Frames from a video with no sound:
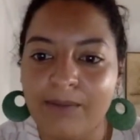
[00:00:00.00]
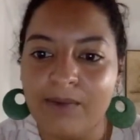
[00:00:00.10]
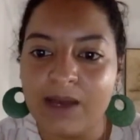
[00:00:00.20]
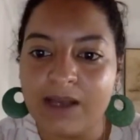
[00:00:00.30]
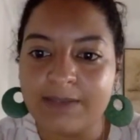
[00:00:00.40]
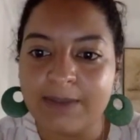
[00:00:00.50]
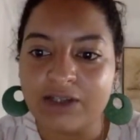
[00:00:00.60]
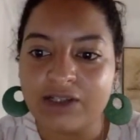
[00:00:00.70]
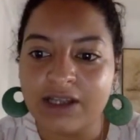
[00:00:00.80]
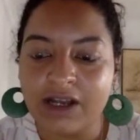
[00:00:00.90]
Especially
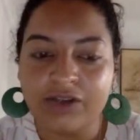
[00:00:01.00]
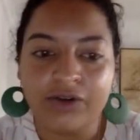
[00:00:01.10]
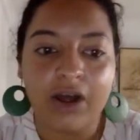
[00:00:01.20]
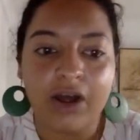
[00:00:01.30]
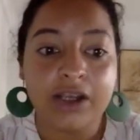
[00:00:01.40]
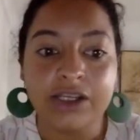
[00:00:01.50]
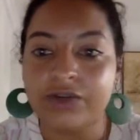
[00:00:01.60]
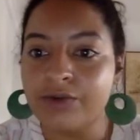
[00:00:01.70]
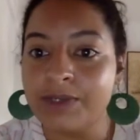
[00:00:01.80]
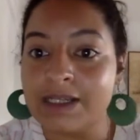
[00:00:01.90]
that you're not a
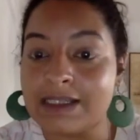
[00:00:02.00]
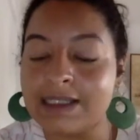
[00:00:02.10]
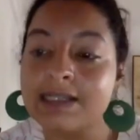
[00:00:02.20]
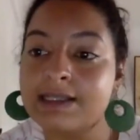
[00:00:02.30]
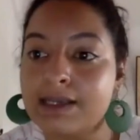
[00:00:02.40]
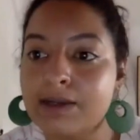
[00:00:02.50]
European citizen,